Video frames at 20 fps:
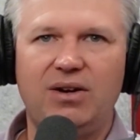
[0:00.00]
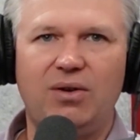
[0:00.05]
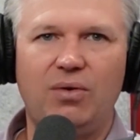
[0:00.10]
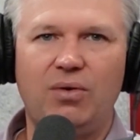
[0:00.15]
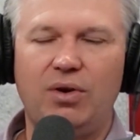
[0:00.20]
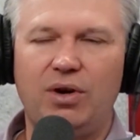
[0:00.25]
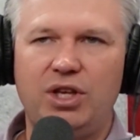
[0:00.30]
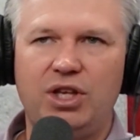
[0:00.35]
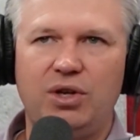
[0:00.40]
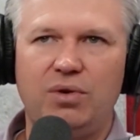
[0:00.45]

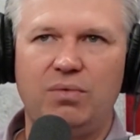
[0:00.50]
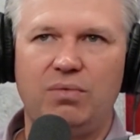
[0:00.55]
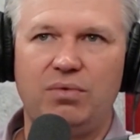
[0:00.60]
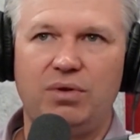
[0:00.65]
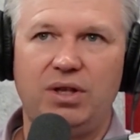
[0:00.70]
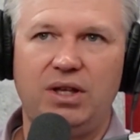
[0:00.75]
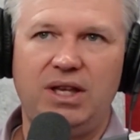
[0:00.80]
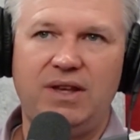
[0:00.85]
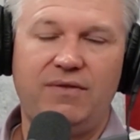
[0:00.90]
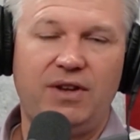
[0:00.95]
or you
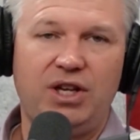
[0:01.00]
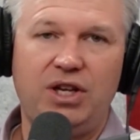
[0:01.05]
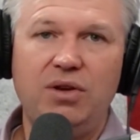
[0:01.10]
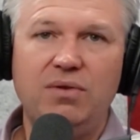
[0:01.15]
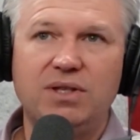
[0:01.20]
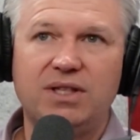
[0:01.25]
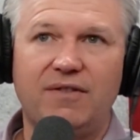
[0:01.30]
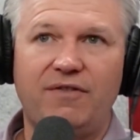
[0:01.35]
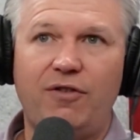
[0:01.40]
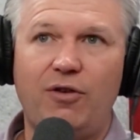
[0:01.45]
even
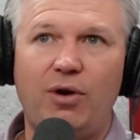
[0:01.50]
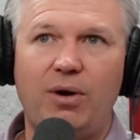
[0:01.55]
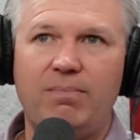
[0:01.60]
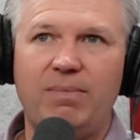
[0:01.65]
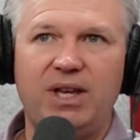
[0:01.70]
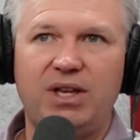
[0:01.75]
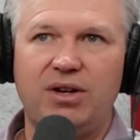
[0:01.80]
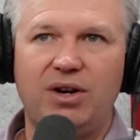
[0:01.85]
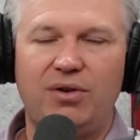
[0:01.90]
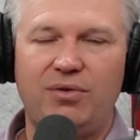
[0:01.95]
use a form,
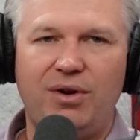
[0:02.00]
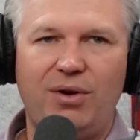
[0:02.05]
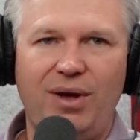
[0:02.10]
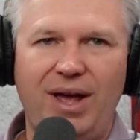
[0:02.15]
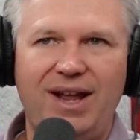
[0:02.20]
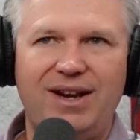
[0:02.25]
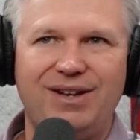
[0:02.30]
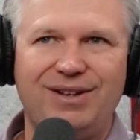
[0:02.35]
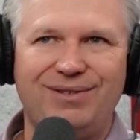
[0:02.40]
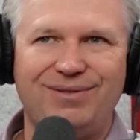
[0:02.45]
but you don't know
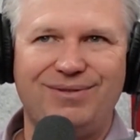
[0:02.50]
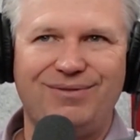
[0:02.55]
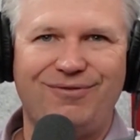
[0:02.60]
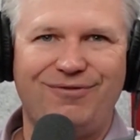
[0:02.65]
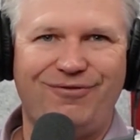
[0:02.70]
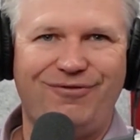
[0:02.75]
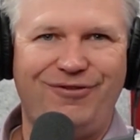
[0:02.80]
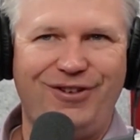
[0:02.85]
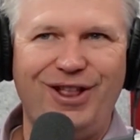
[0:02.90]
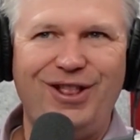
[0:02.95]
how to
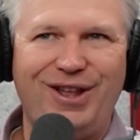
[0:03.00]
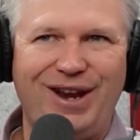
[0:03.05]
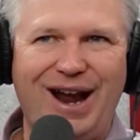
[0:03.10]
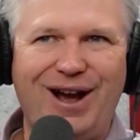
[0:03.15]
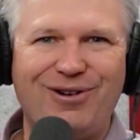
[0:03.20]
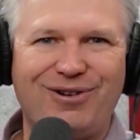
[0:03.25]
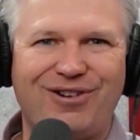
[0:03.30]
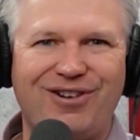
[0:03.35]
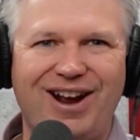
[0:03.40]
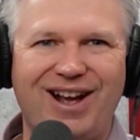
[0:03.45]
fill it
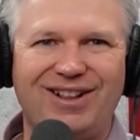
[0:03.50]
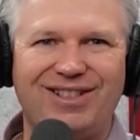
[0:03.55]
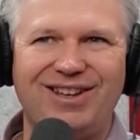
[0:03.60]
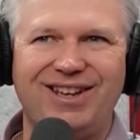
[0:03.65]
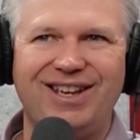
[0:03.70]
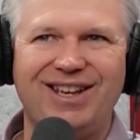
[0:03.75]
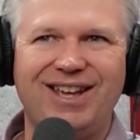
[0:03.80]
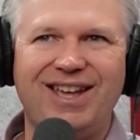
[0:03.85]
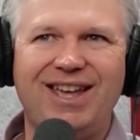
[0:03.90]
out correctly,